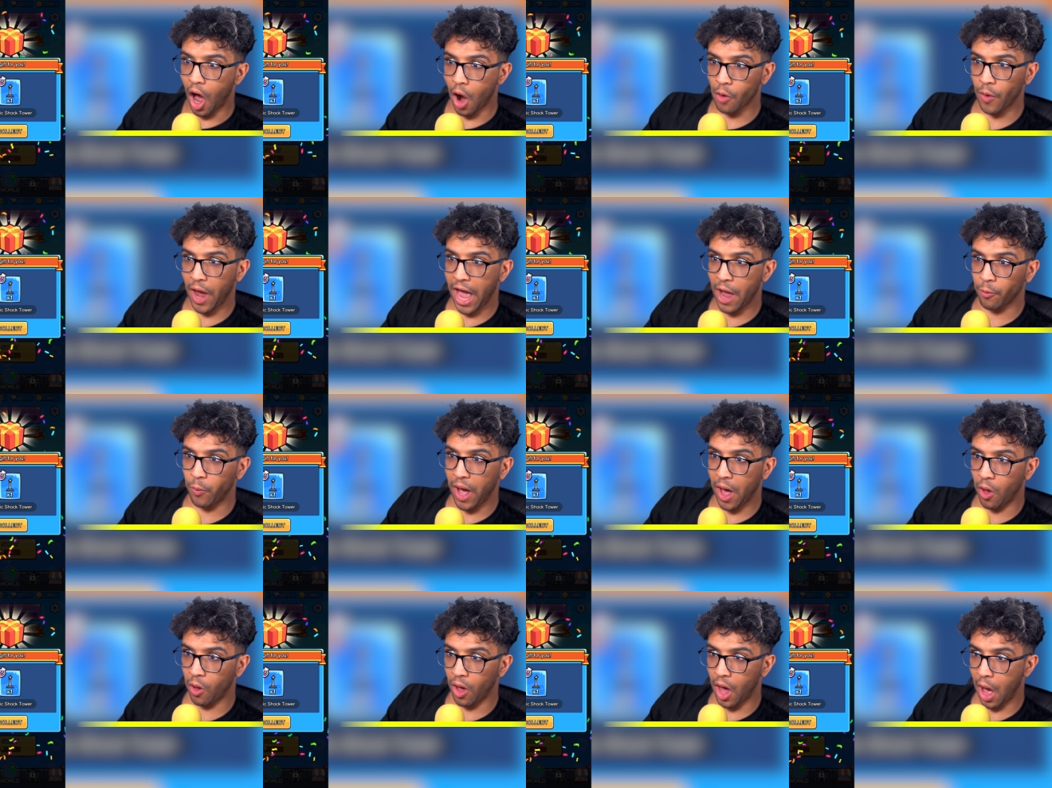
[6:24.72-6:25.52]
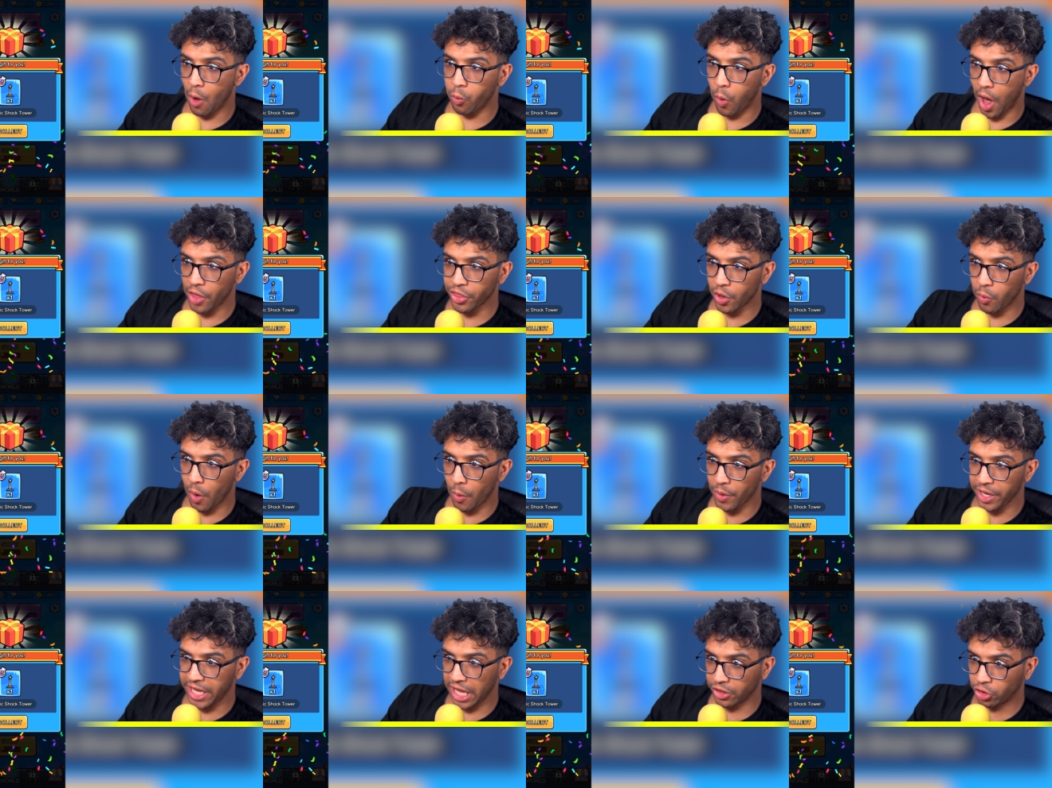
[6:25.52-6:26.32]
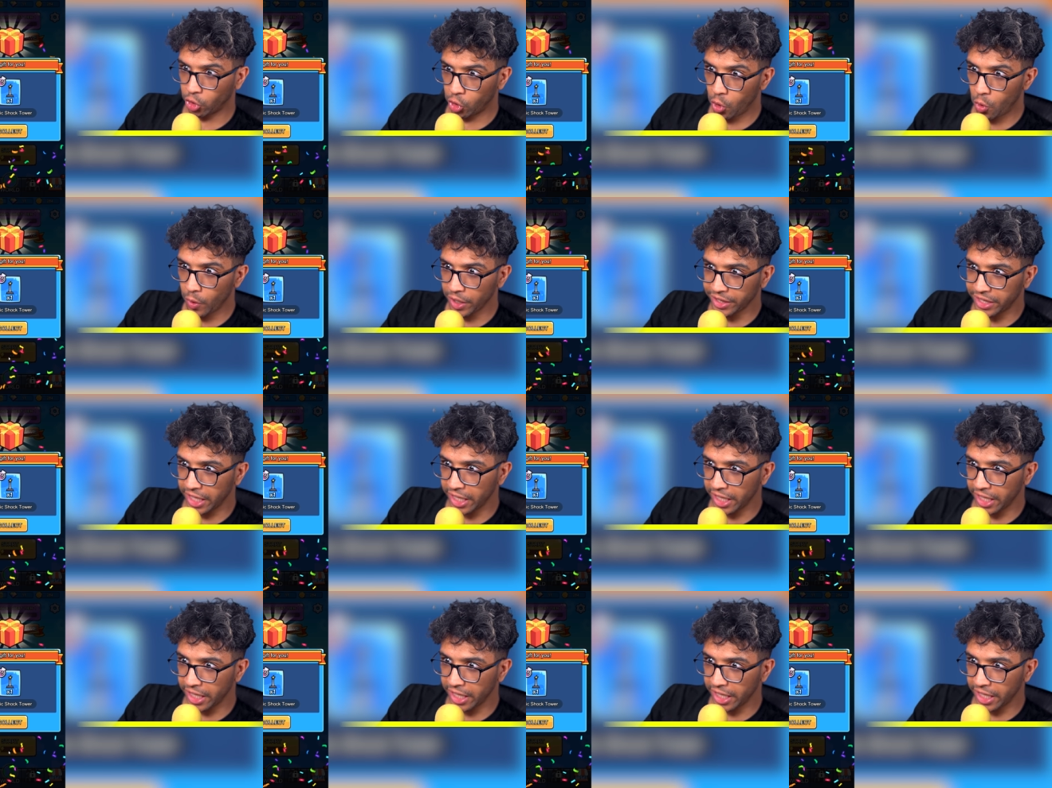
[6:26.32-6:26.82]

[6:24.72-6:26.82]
All right, well, I wonder what we can do with